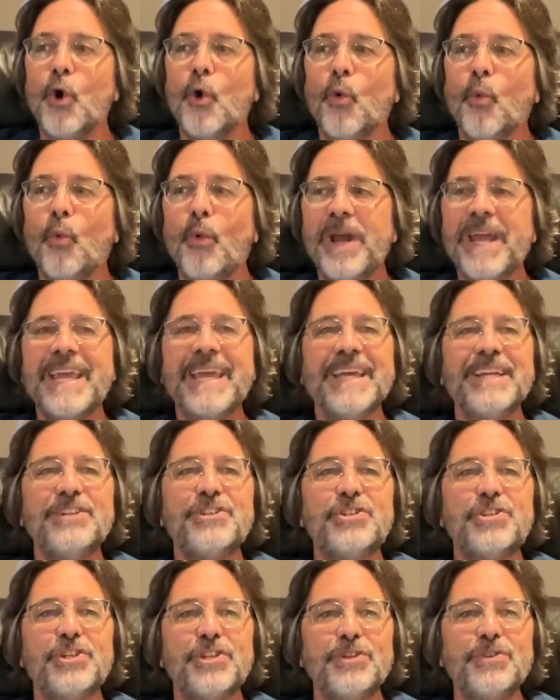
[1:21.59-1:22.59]
we can
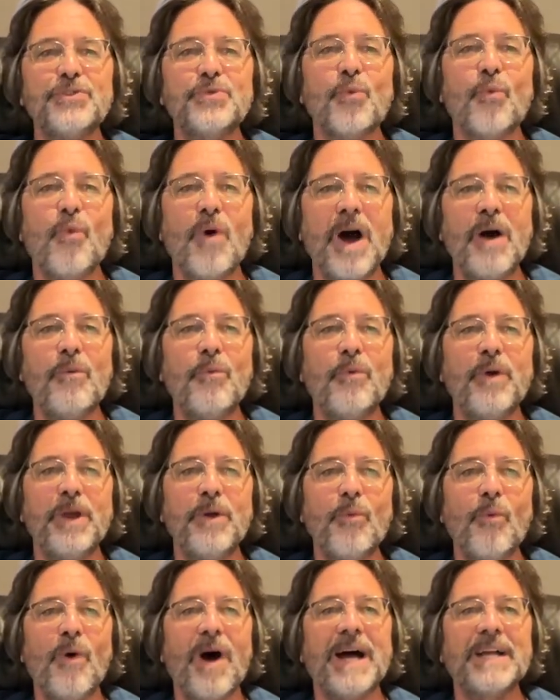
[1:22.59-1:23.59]
choose what we
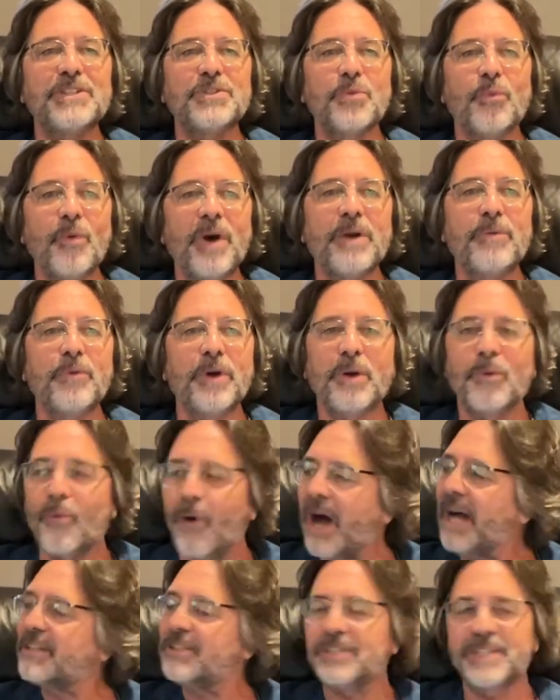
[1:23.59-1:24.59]
watch when we
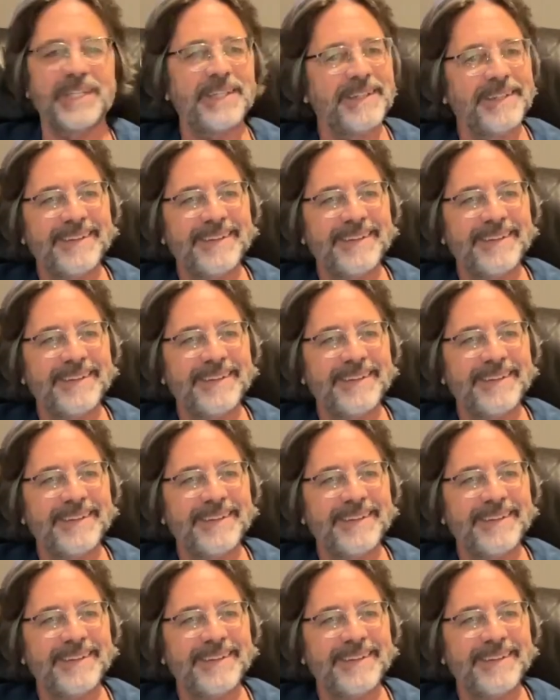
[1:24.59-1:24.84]
watch it.